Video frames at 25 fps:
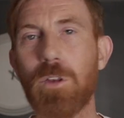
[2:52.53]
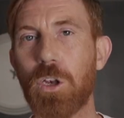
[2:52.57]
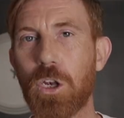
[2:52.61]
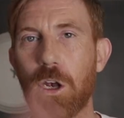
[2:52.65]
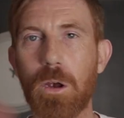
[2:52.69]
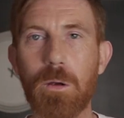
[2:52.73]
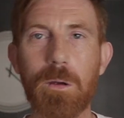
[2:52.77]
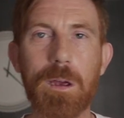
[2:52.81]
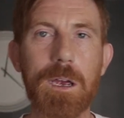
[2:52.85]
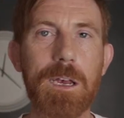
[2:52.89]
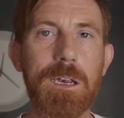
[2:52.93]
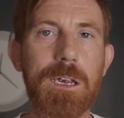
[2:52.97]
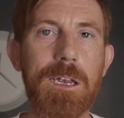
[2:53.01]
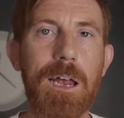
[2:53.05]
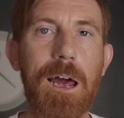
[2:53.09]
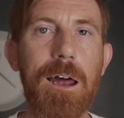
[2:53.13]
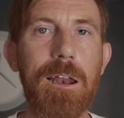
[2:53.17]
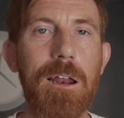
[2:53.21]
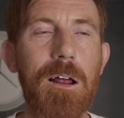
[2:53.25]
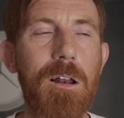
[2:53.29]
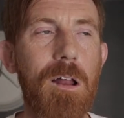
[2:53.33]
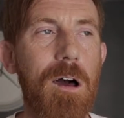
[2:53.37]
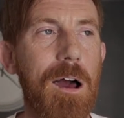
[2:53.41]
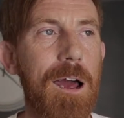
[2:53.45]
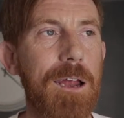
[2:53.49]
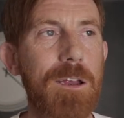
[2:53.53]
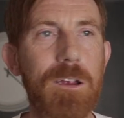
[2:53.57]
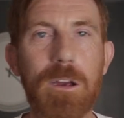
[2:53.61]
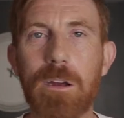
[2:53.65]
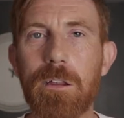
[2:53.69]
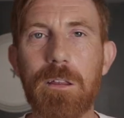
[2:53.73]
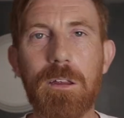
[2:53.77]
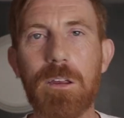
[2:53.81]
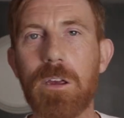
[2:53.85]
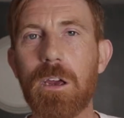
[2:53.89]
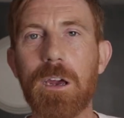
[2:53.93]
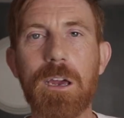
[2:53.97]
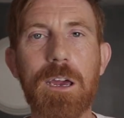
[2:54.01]
2 years down the line,
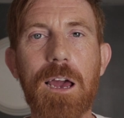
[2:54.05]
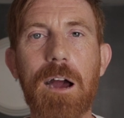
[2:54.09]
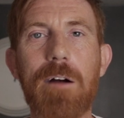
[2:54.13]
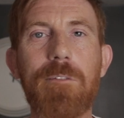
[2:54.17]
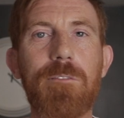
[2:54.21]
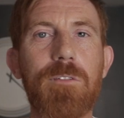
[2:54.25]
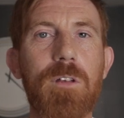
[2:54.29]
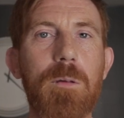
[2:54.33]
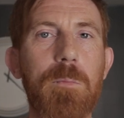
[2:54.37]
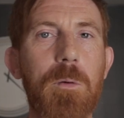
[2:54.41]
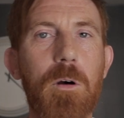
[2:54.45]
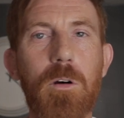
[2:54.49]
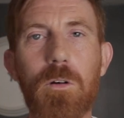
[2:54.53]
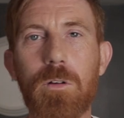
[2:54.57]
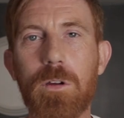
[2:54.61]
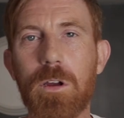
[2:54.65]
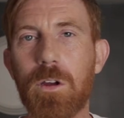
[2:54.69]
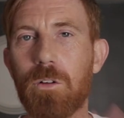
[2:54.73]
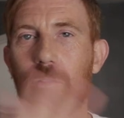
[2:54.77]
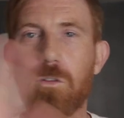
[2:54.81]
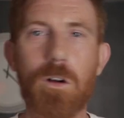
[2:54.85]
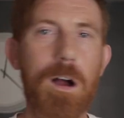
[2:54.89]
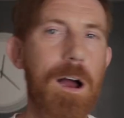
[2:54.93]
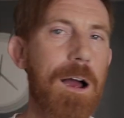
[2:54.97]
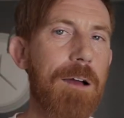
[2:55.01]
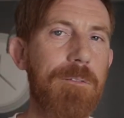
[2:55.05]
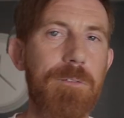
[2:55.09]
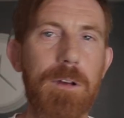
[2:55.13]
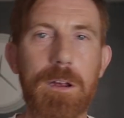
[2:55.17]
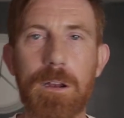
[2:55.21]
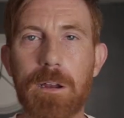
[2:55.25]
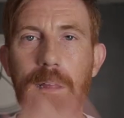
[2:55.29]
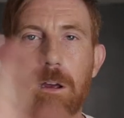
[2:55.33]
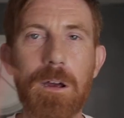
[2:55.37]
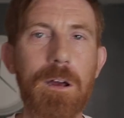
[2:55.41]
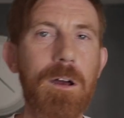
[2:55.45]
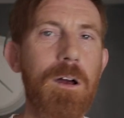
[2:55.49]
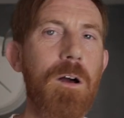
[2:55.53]
you're comfortable, you're
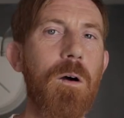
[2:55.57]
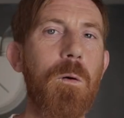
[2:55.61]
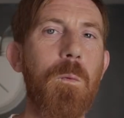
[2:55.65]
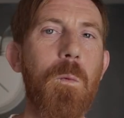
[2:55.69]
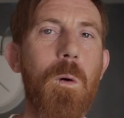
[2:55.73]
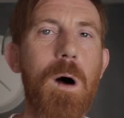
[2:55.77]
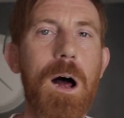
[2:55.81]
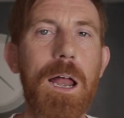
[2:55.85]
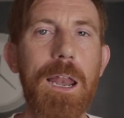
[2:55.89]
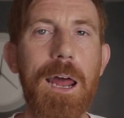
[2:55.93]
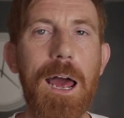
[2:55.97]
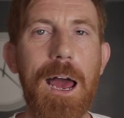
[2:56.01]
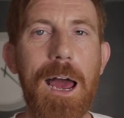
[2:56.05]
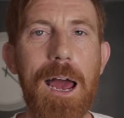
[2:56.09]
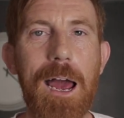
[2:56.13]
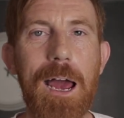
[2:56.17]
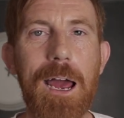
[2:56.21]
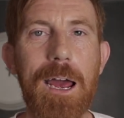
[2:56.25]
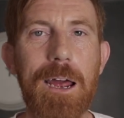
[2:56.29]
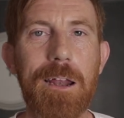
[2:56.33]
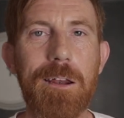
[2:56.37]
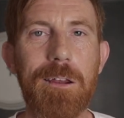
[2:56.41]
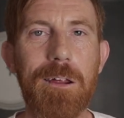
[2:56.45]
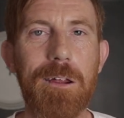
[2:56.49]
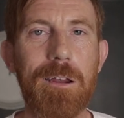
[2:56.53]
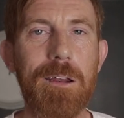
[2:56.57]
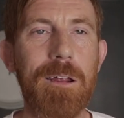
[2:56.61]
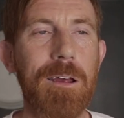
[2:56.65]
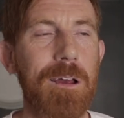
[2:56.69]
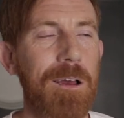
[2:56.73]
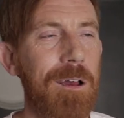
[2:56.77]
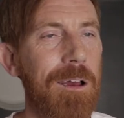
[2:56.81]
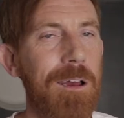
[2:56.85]
driving one hand and